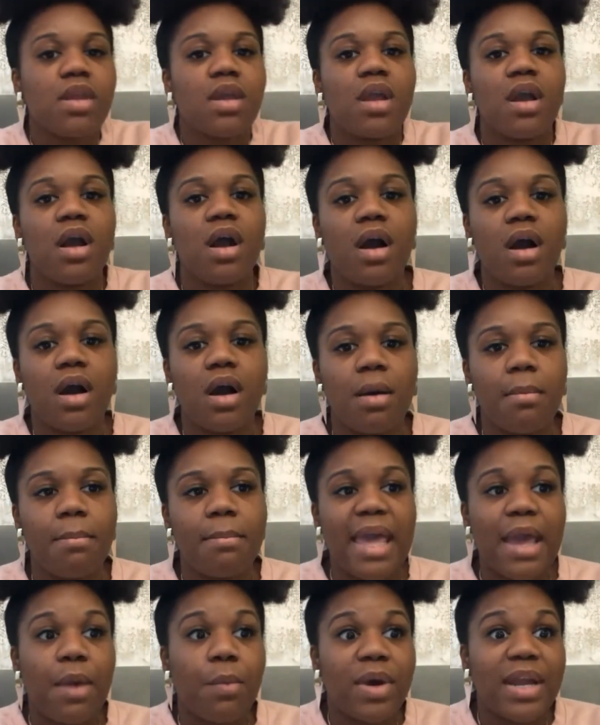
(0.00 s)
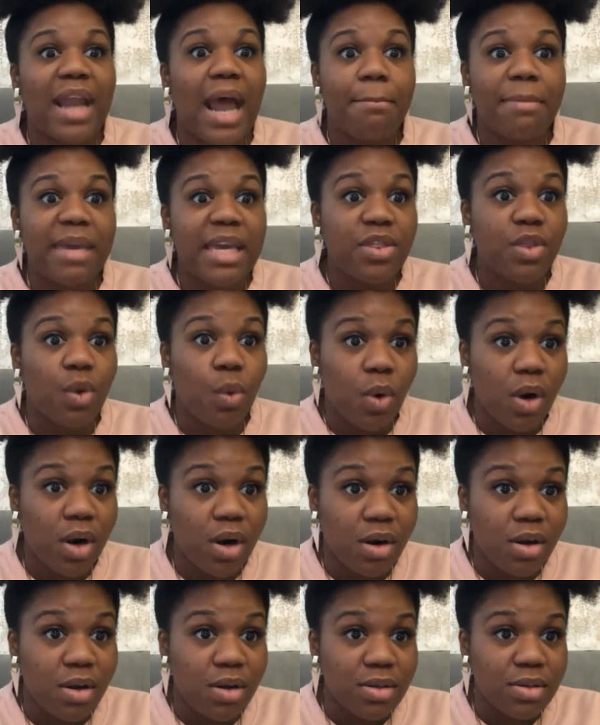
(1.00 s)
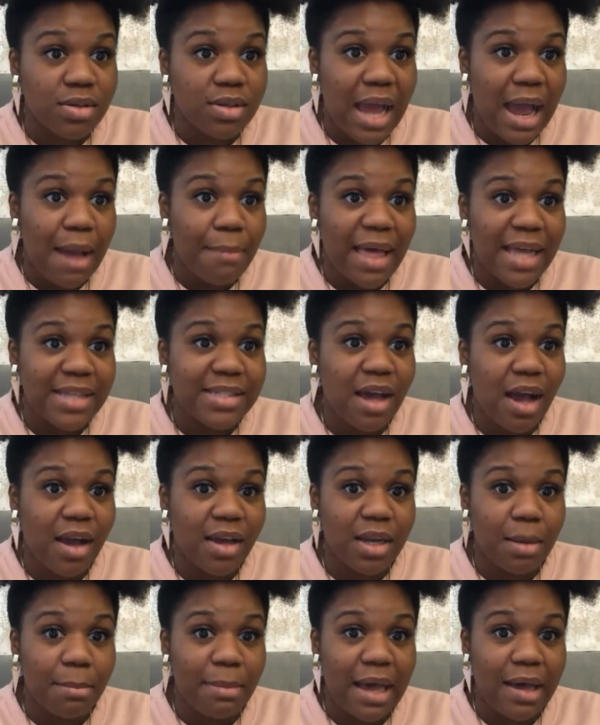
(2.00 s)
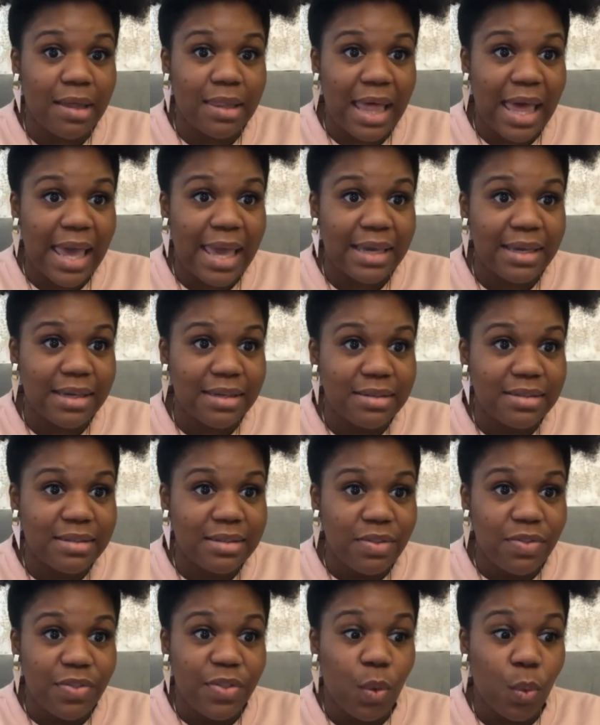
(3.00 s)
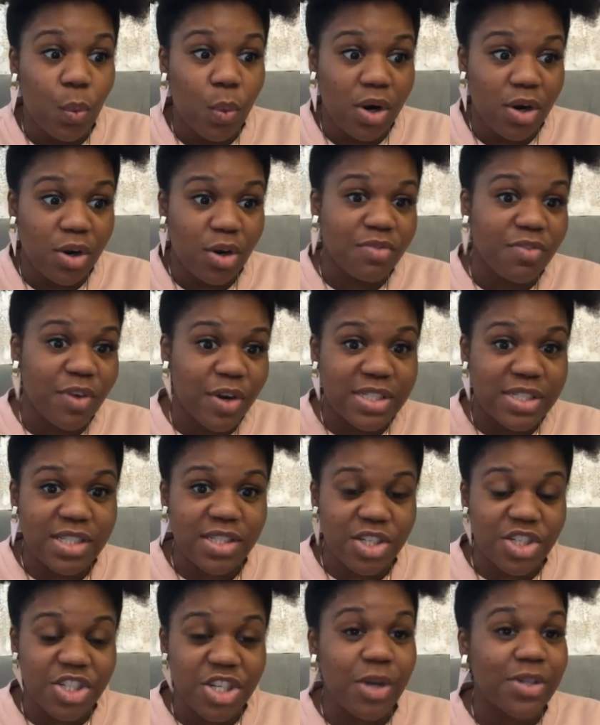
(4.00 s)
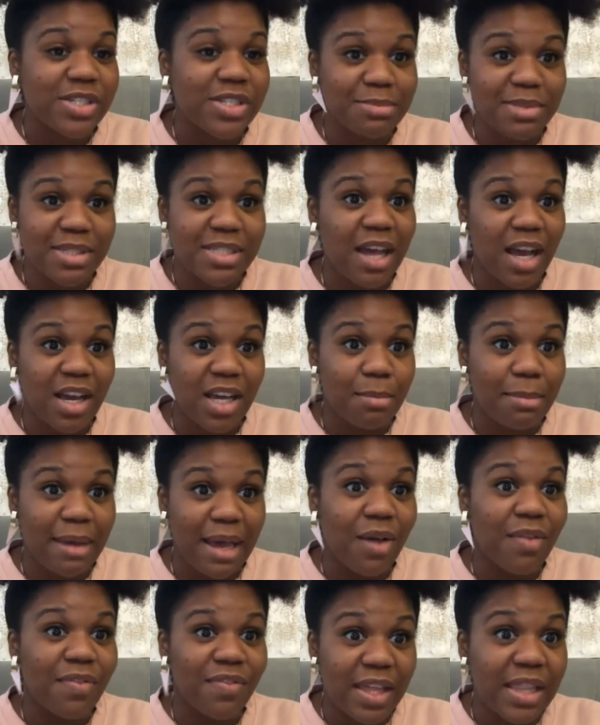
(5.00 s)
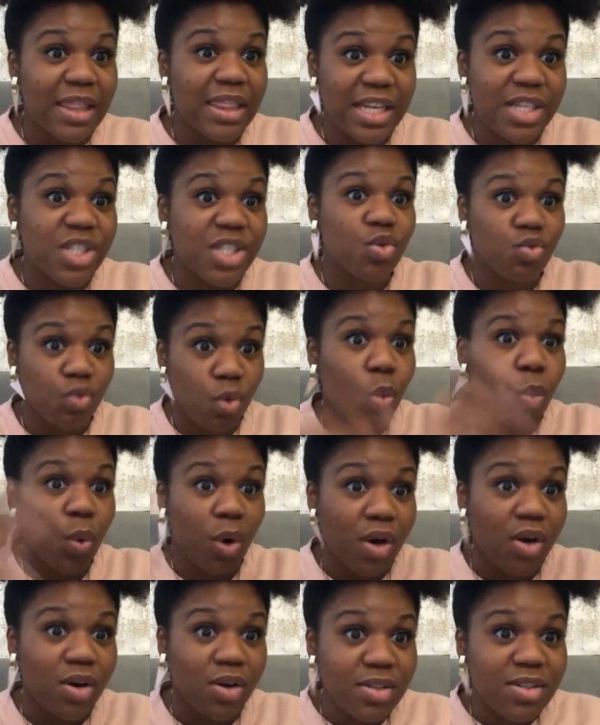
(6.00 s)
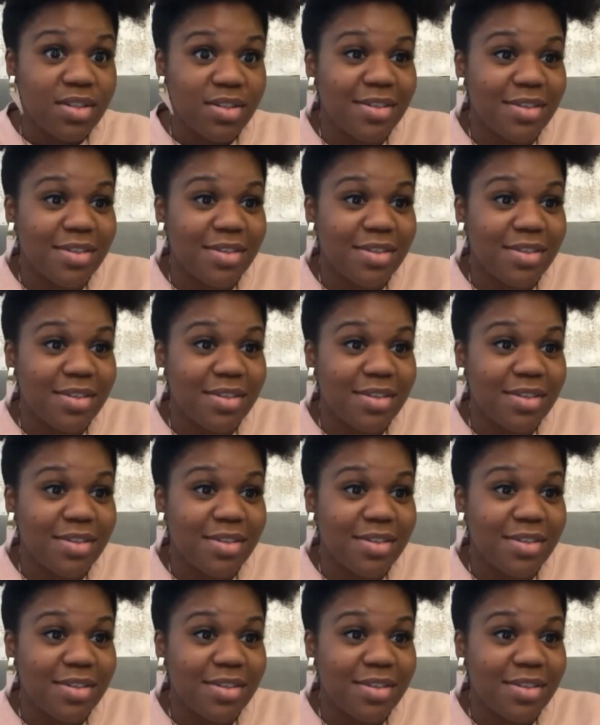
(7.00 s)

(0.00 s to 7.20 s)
Um, and when I mean the world, I'm not talking about like the world versus the church. I'm just talking about the literal world,